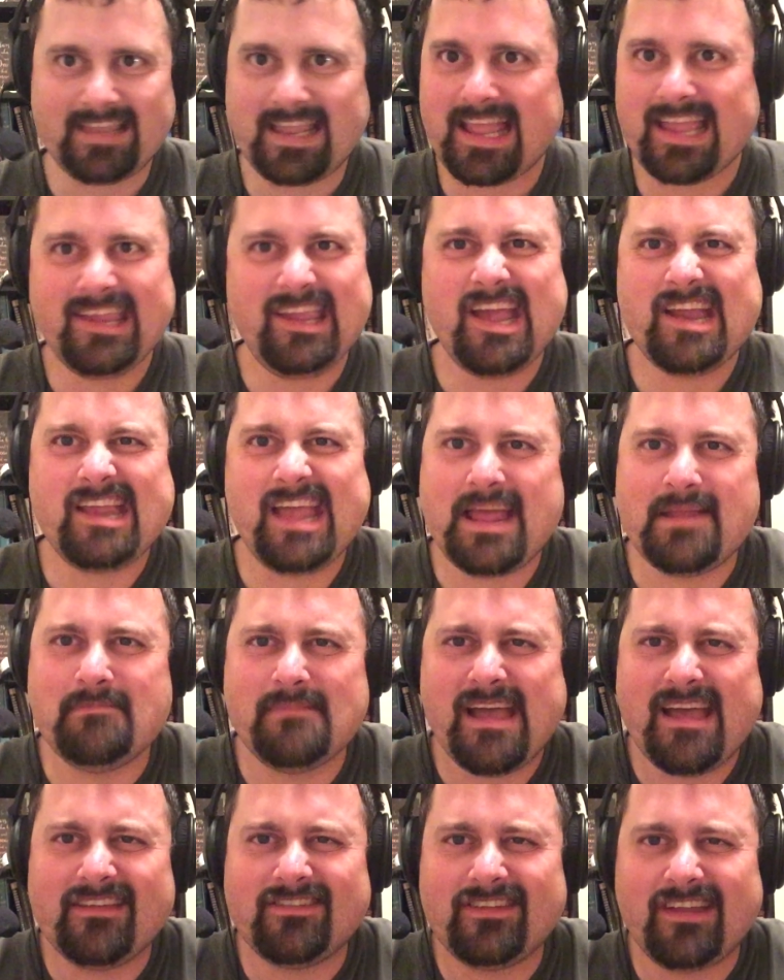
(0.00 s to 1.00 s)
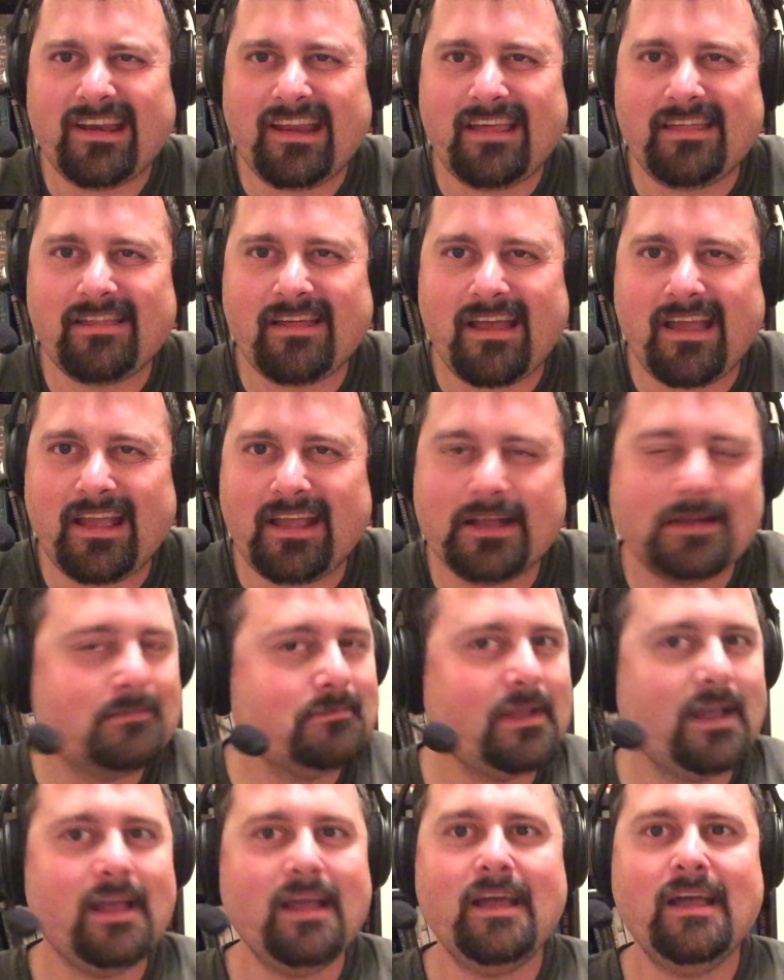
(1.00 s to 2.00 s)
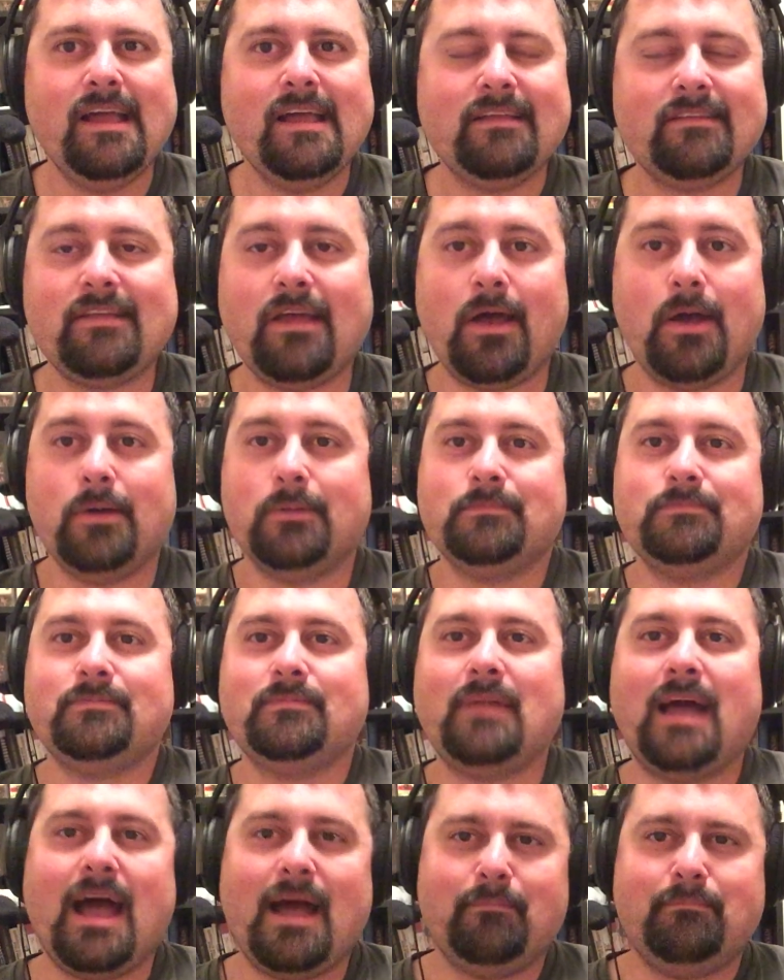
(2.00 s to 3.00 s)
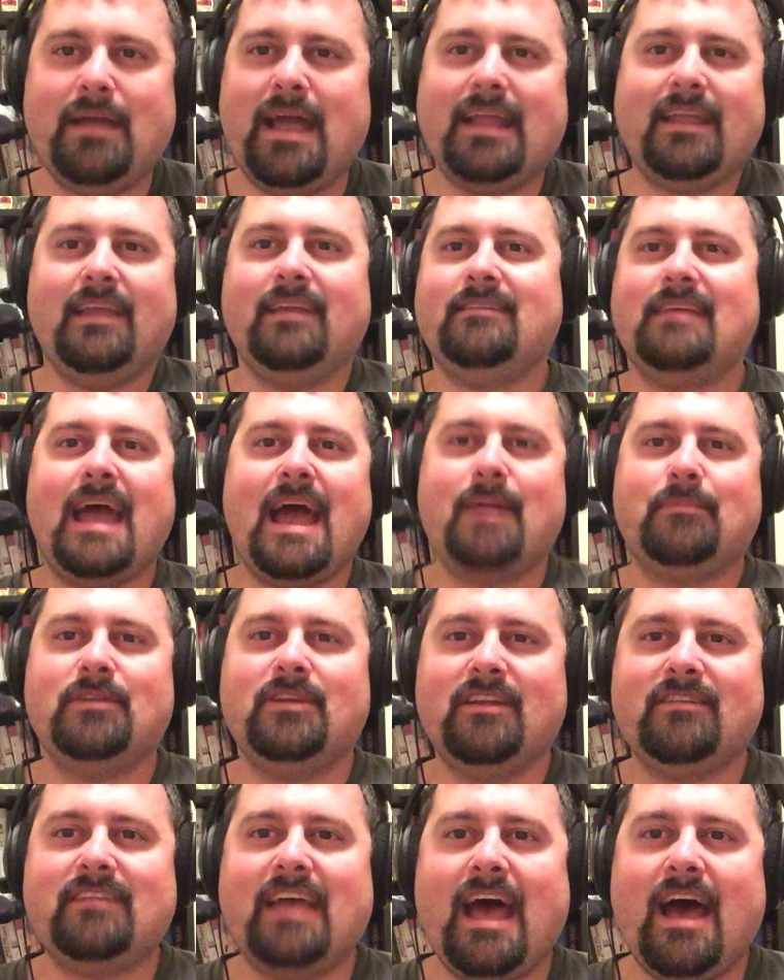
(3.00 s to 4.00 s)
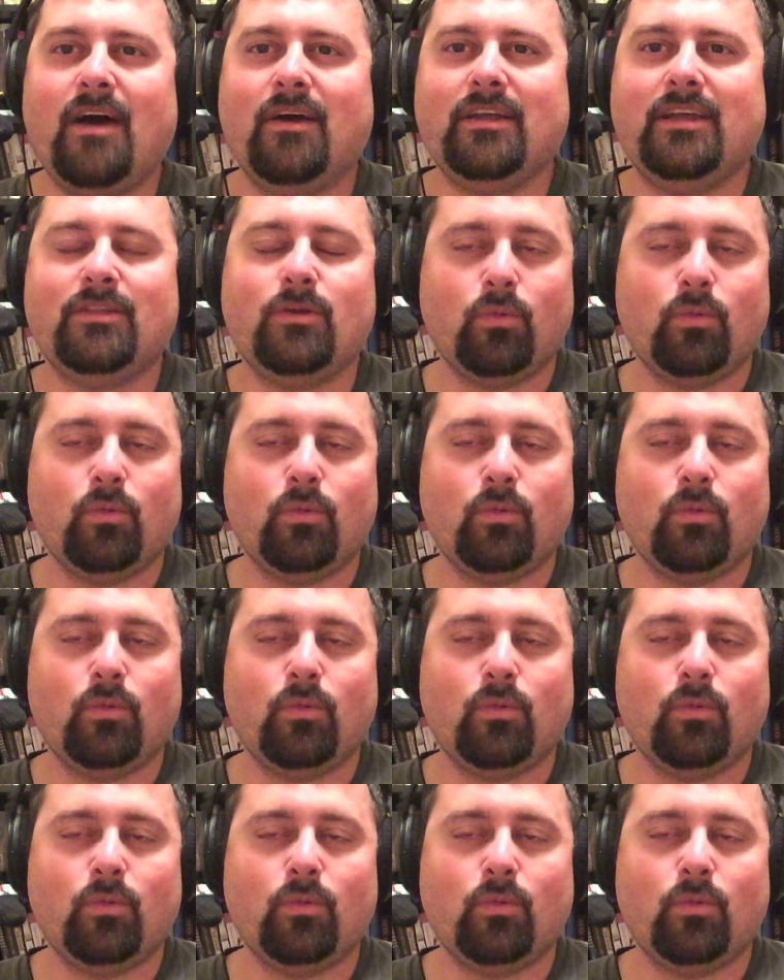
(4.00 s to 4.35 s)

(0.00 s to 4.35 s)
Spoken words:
"You didn't miss anything." So Becky tapped Natalia.